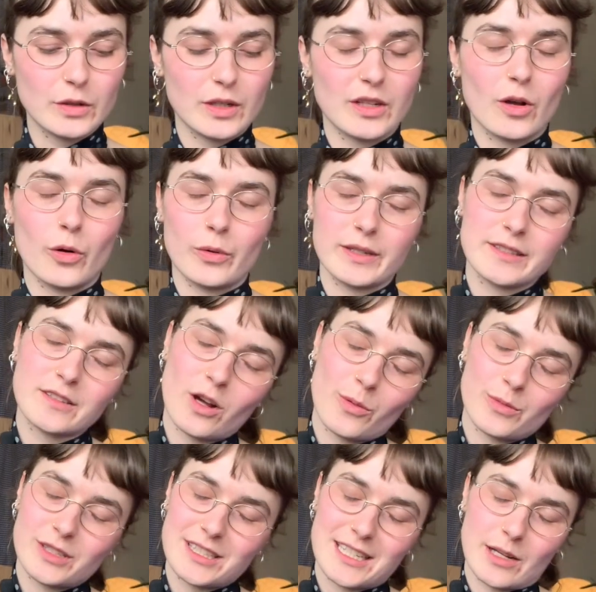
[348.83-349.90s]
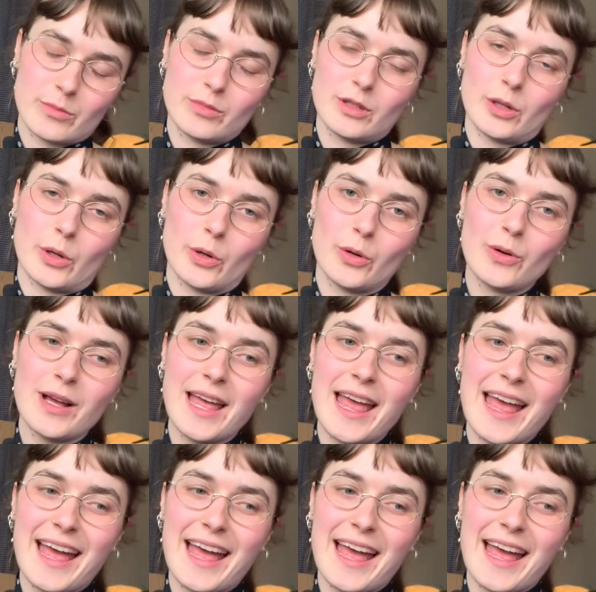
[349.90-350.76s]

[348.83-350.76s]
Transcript: you can always comment down below